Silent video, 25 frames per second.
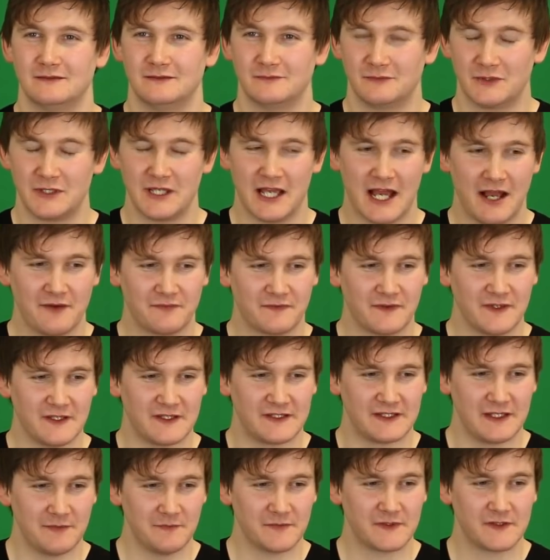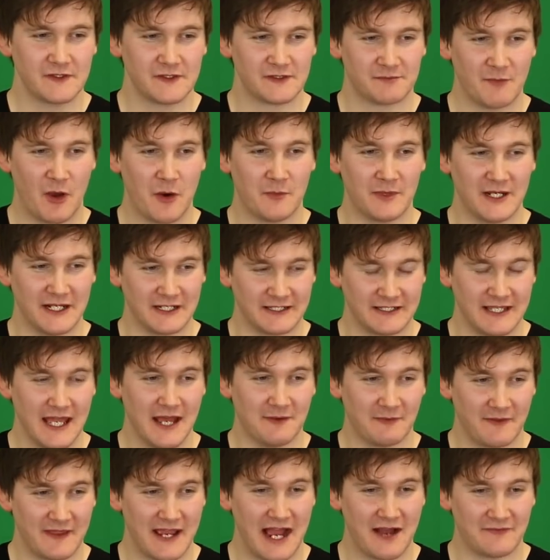Well, you have the Simpsons moment
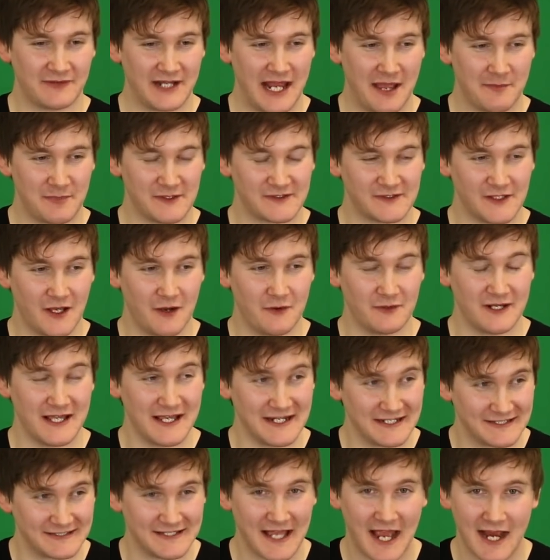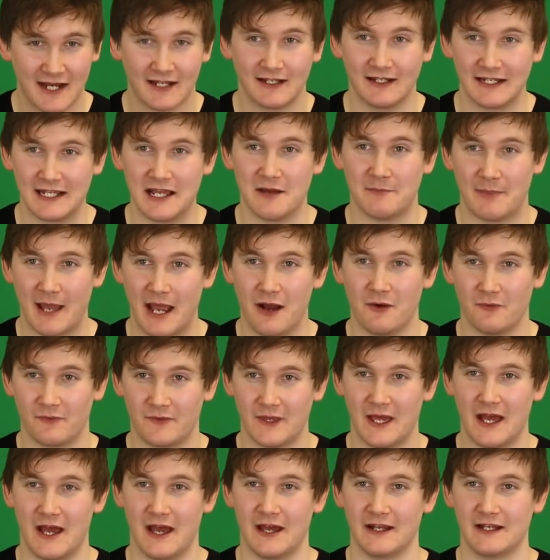again where they have an episode exactly about
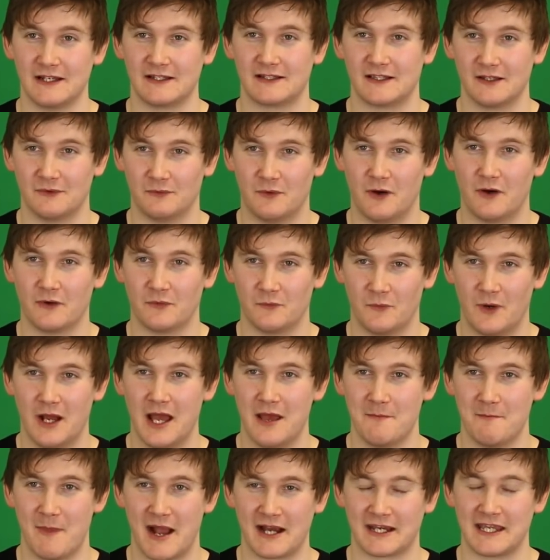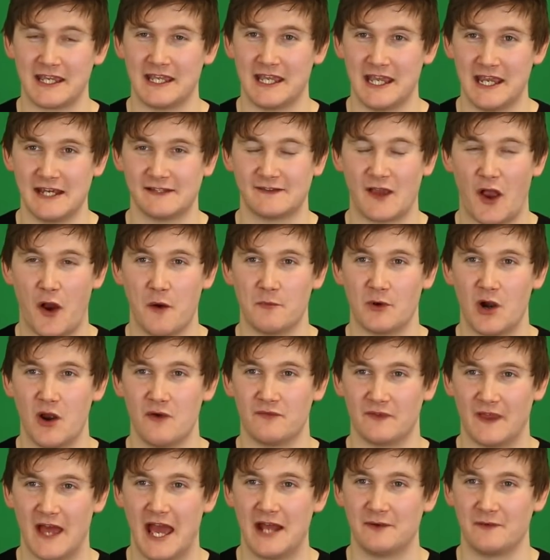that, and it's the one where Maggie hits Homer
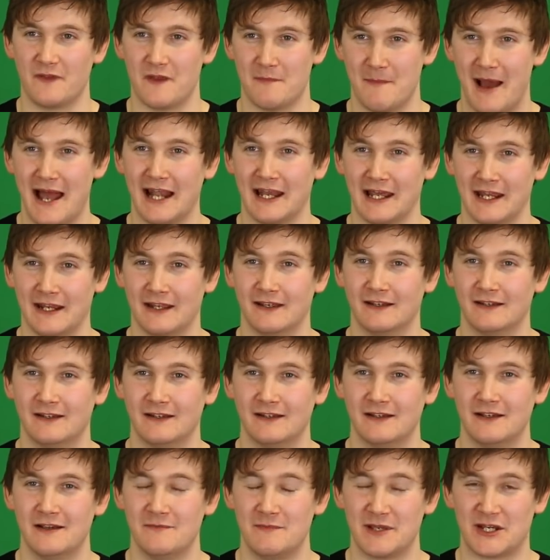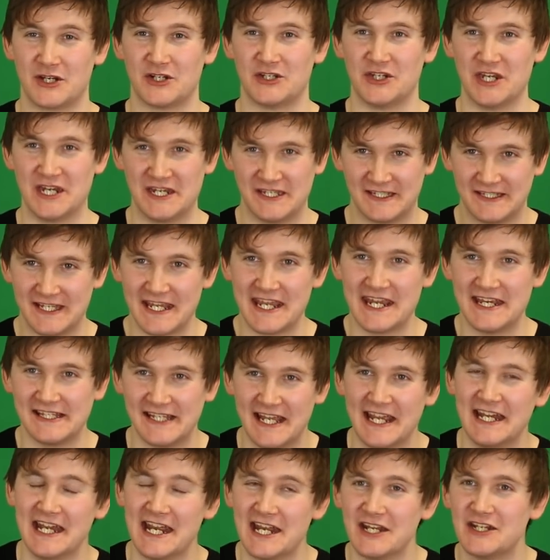over the head with a mallet because she sees
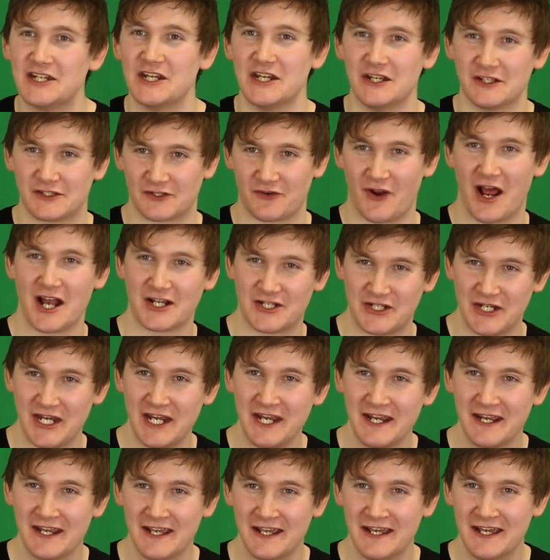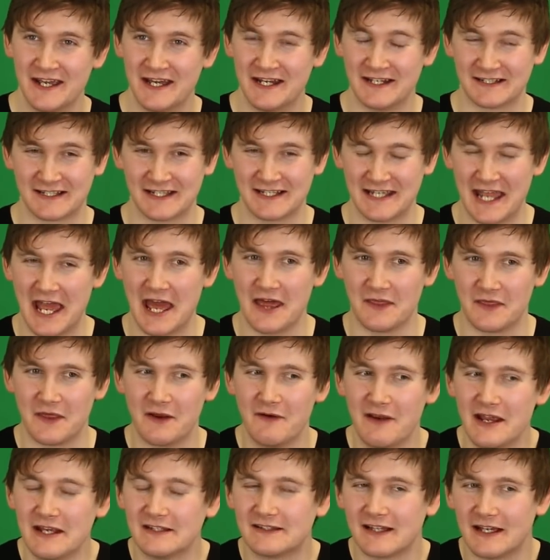it in Itchy and Scratchy. Yeah. It's like,
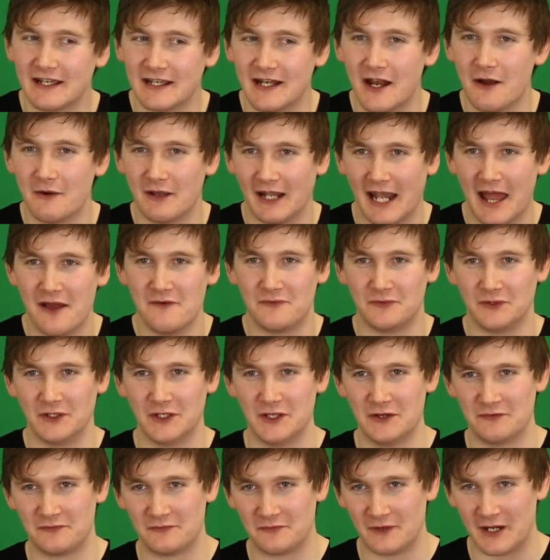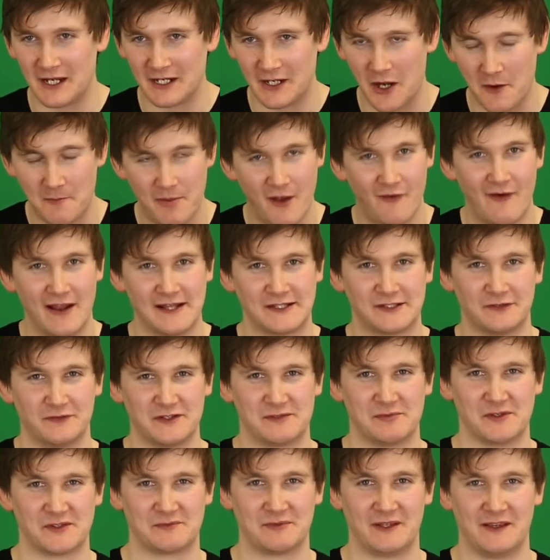there is like, a level of like, parental
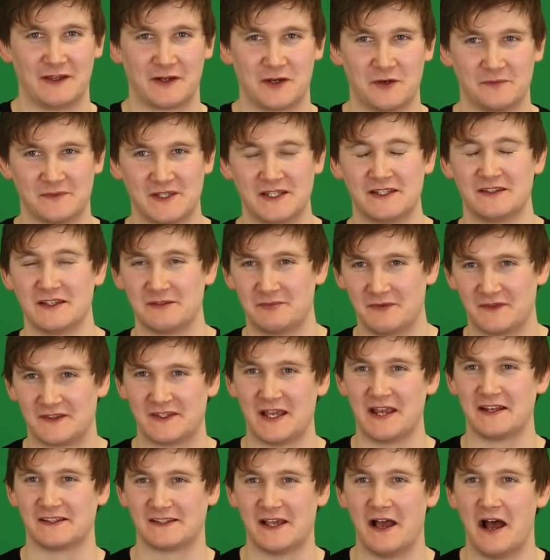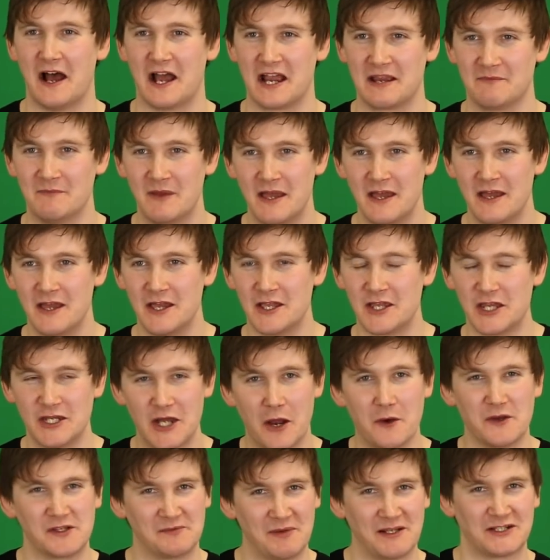responsibility that comes into this, but at the same time, you
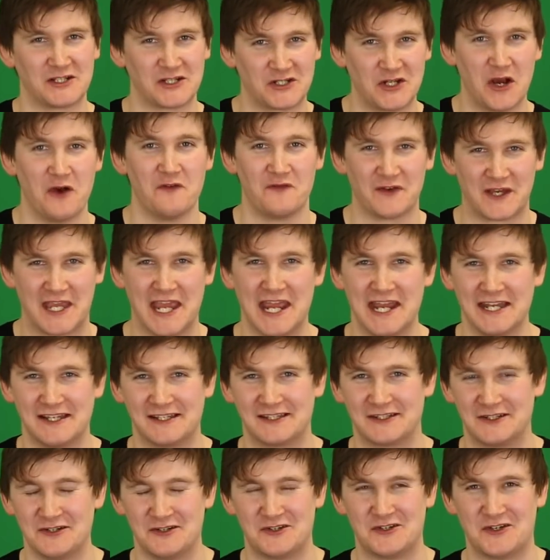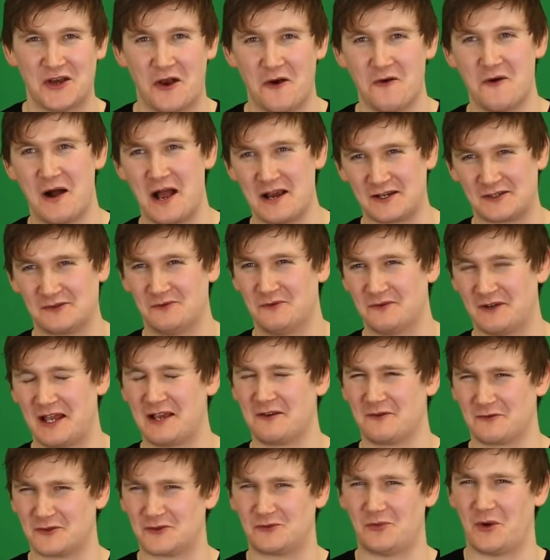don't expect a show for kids to show like someone
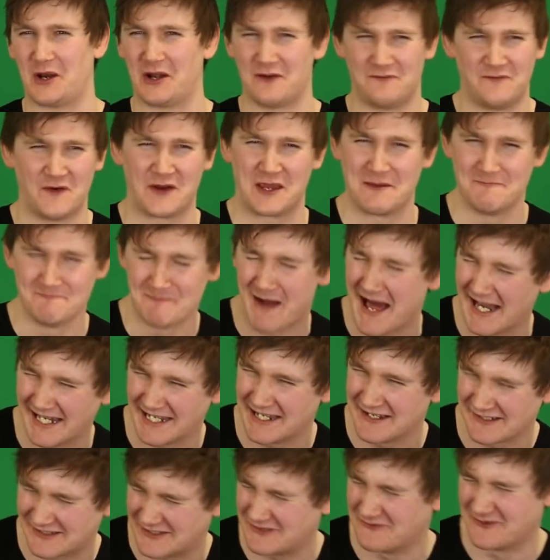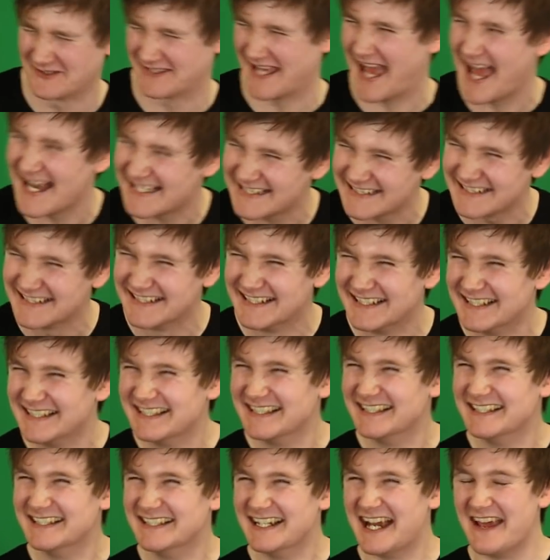like swinging a fucking mallet at someone's head.
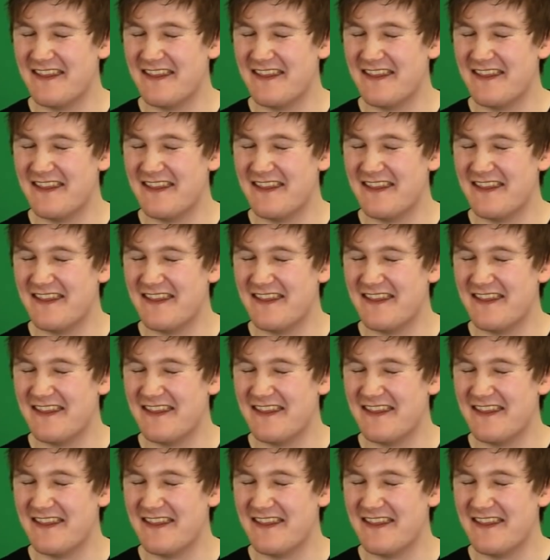No.